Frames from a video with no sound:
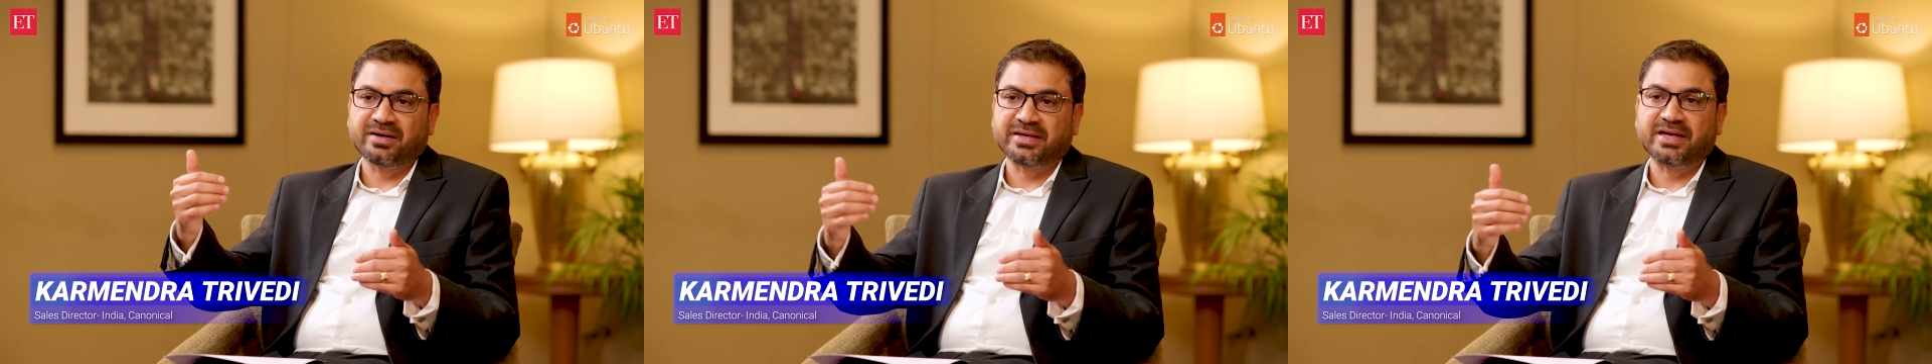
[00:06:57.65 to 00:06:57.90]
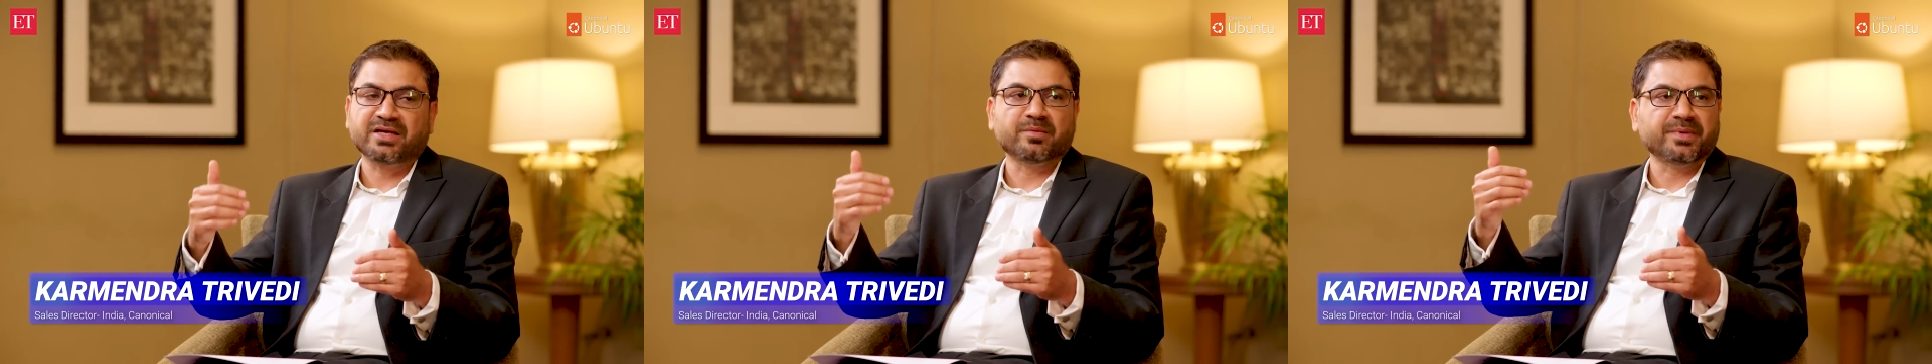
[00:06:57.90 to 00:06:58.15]

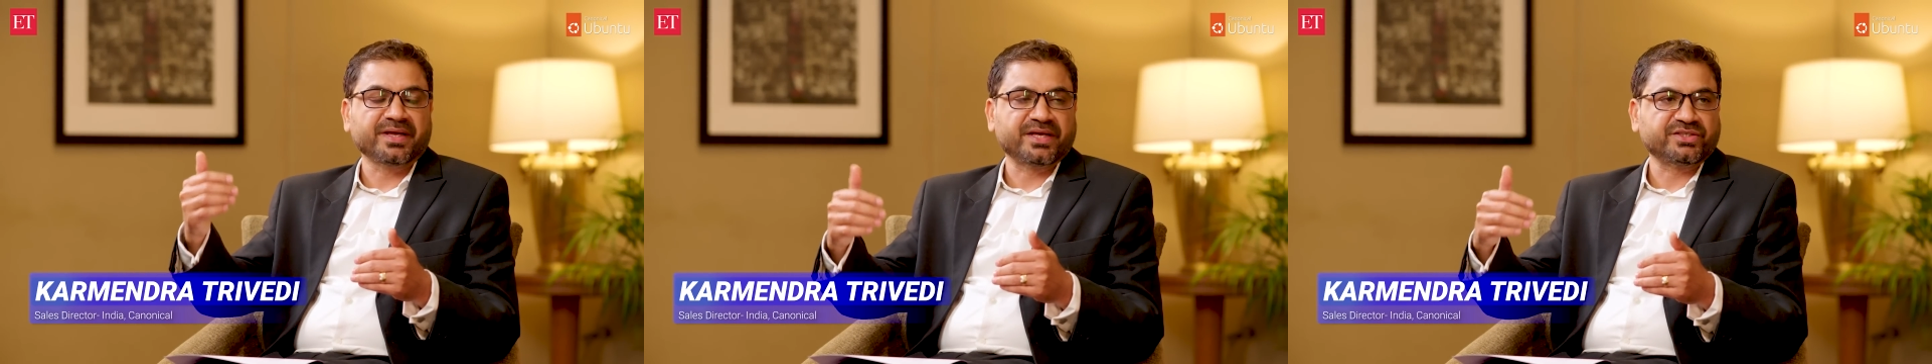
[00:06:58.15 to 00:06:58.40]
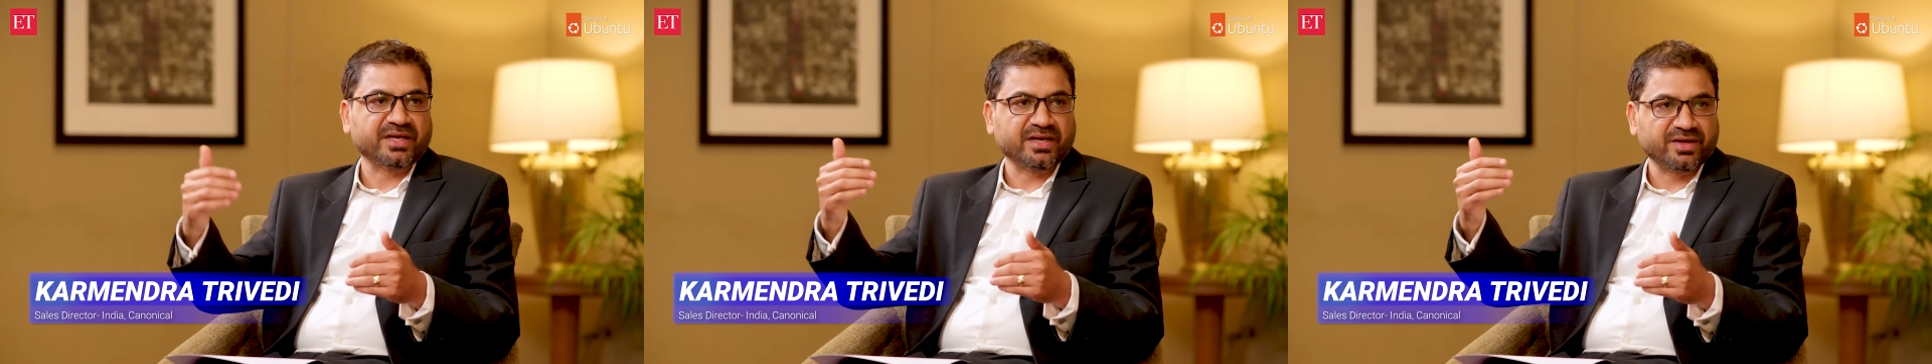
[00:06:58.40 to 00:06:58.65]

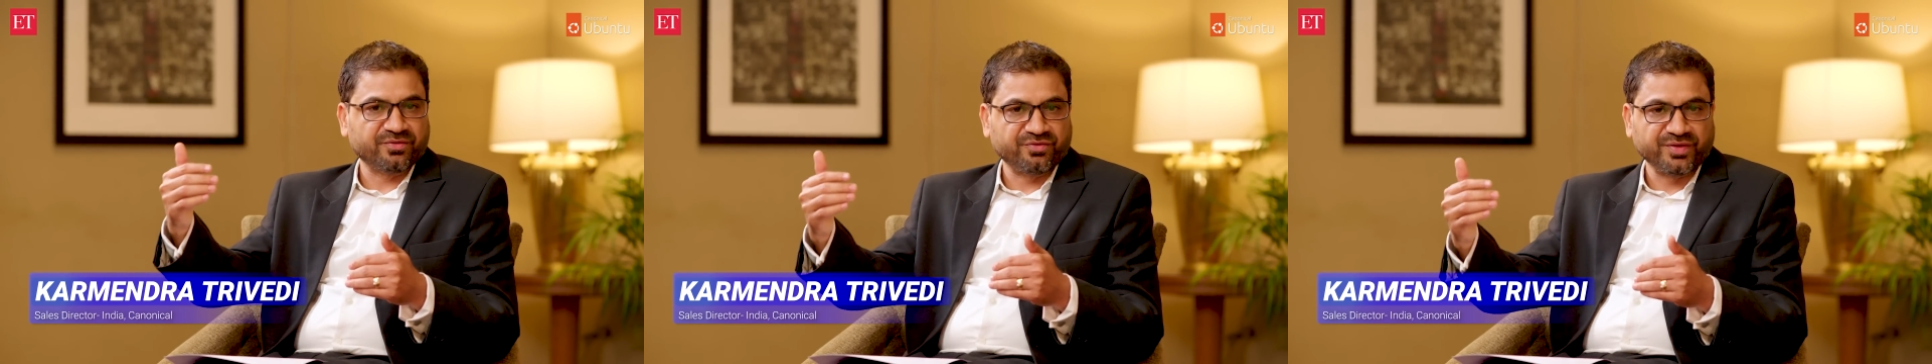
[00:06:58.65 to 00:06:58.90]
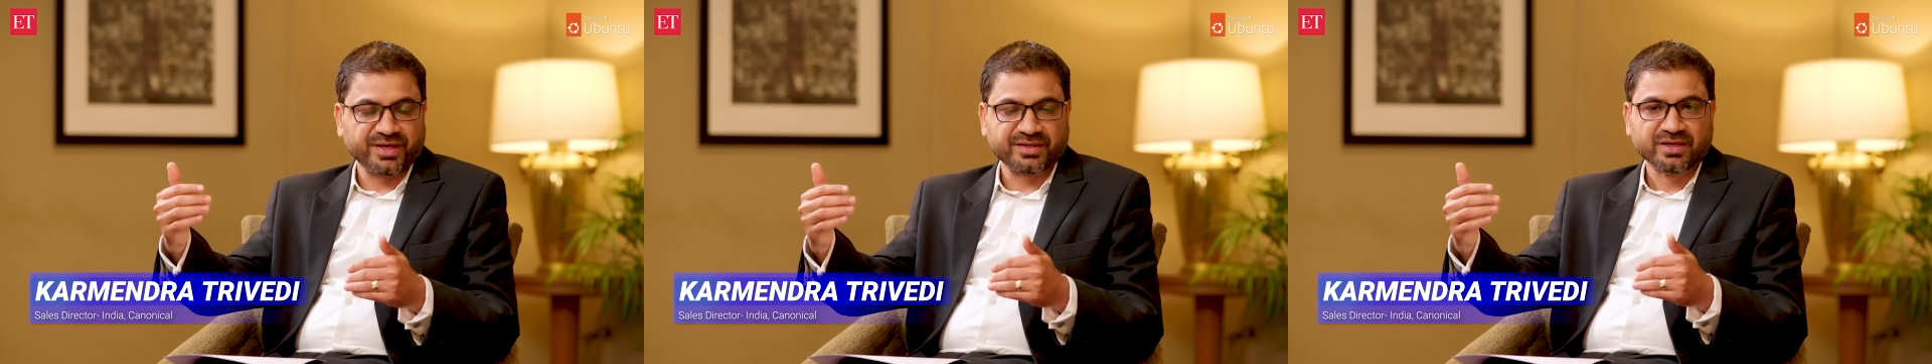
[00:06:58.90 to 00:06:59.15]

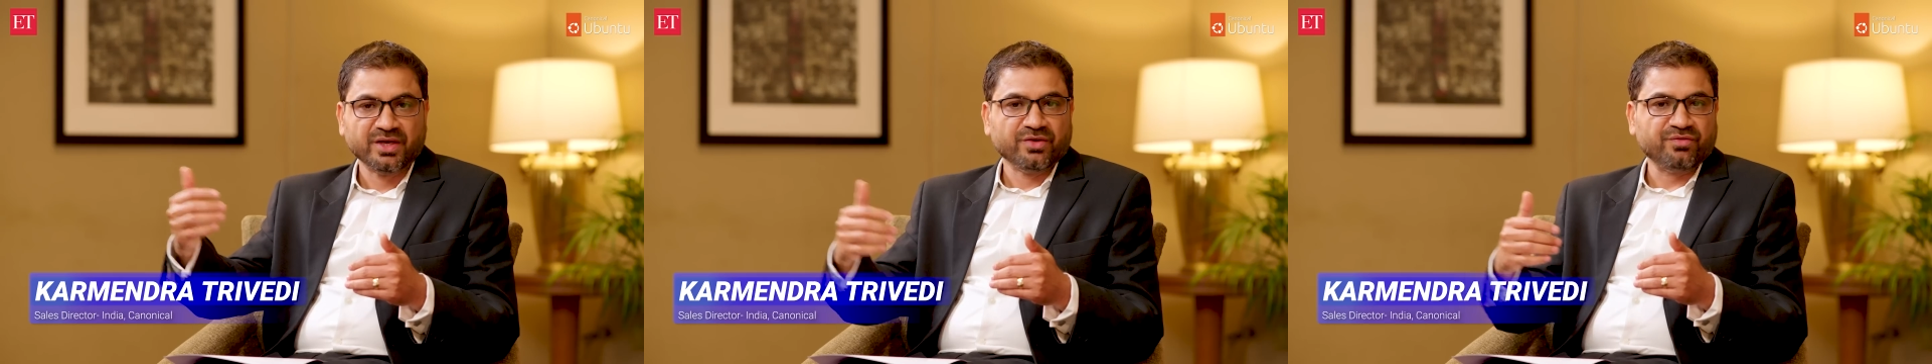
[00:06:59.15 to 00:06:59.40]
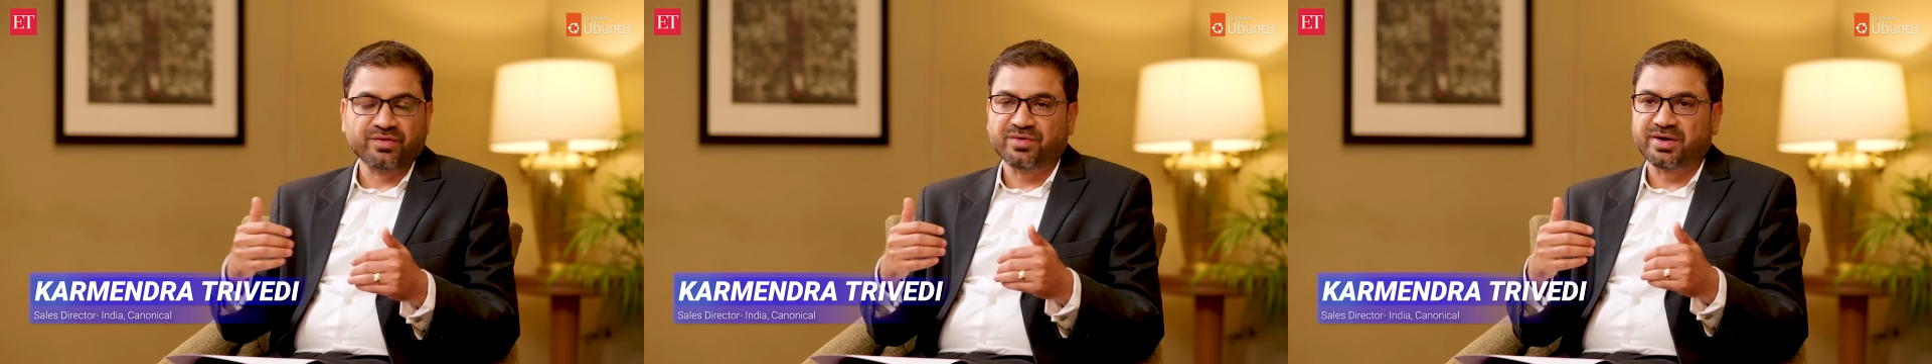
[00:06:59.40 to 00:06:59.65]
NFVs, we